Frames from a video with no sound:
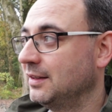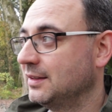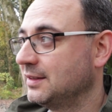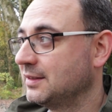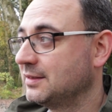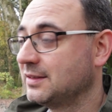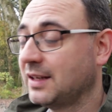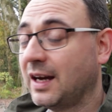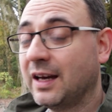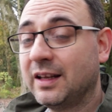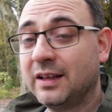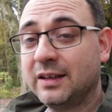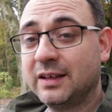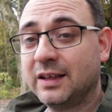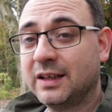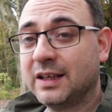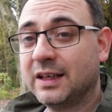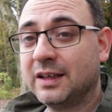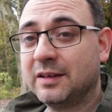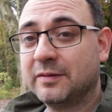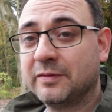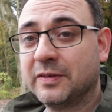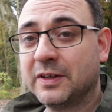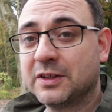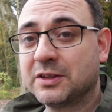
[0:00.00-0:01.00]
Silent
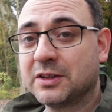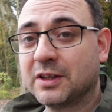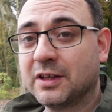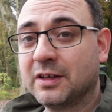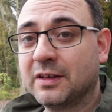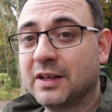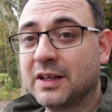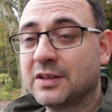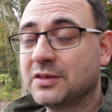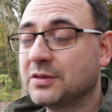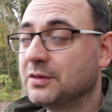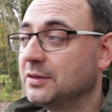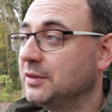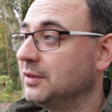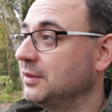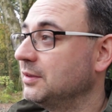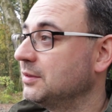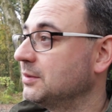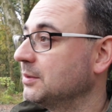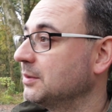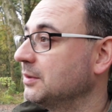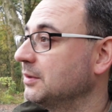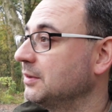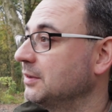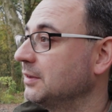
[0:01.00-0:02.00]
kingfisher, that's
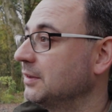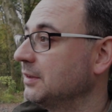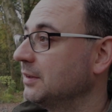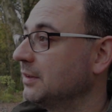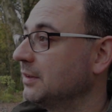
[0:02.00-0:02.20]
unusual.